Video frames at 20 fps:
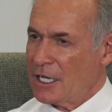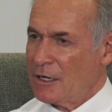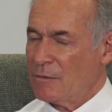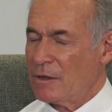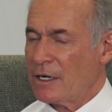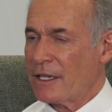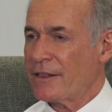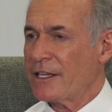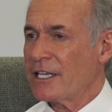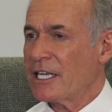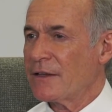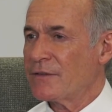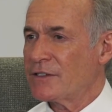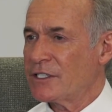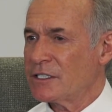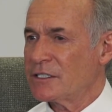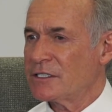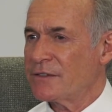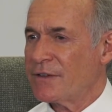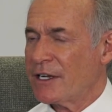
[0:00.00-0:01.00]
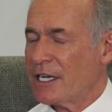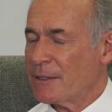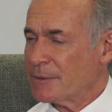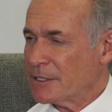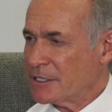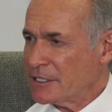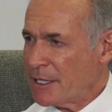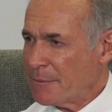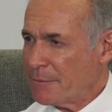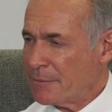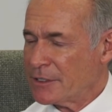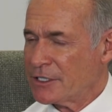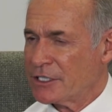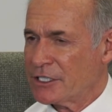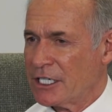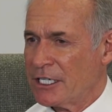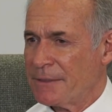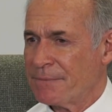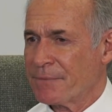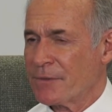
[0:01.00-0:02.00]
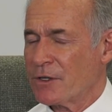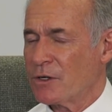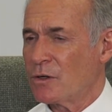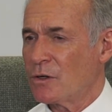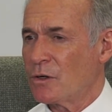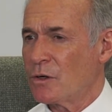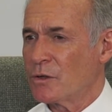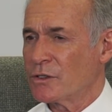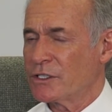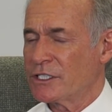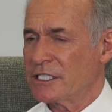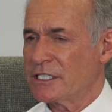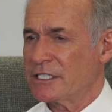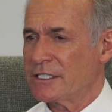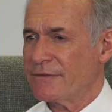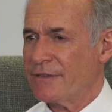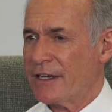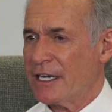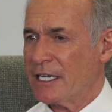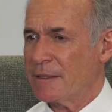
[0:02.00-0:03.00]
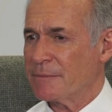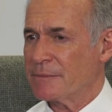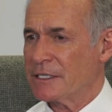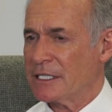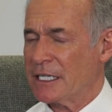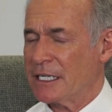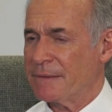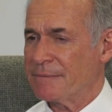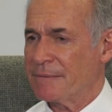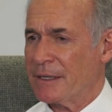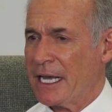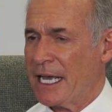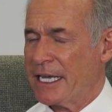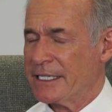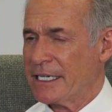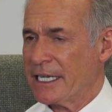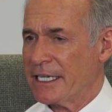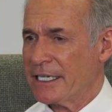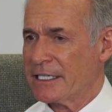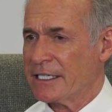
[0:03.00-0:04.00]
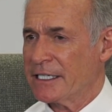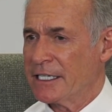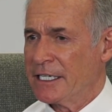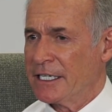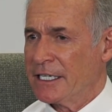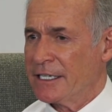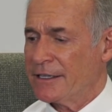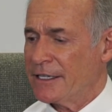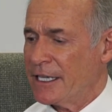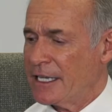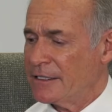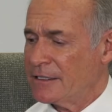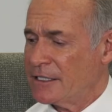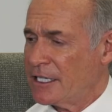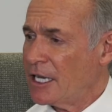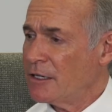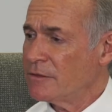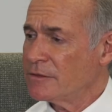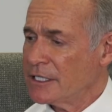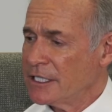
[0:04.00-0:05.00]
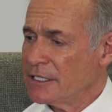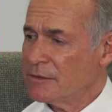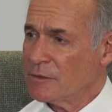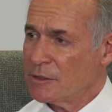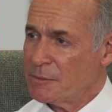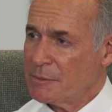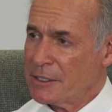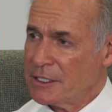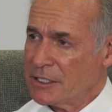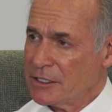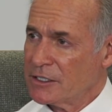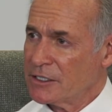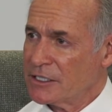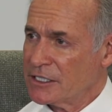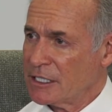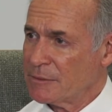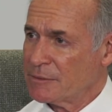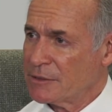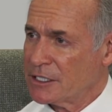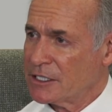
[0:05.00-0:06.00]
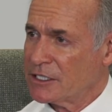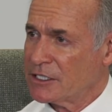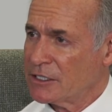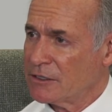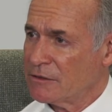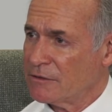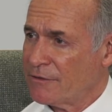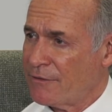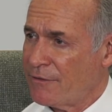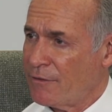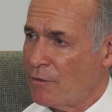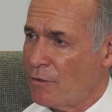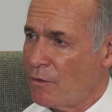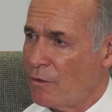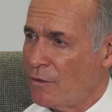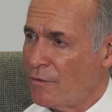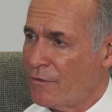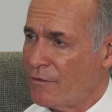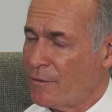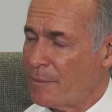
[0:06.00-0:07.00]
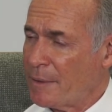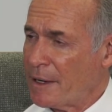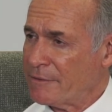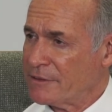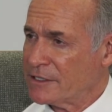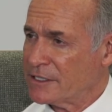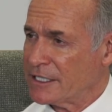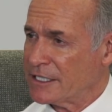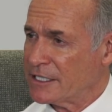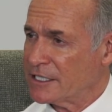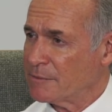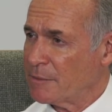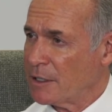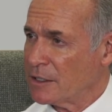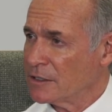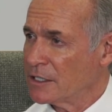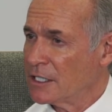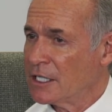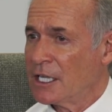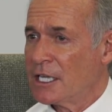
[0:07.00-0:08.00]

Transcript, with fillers: Well, I think if she developed a temperature or, or she developed um, a headache, then codeine would be a good substitute for, for paracetamol.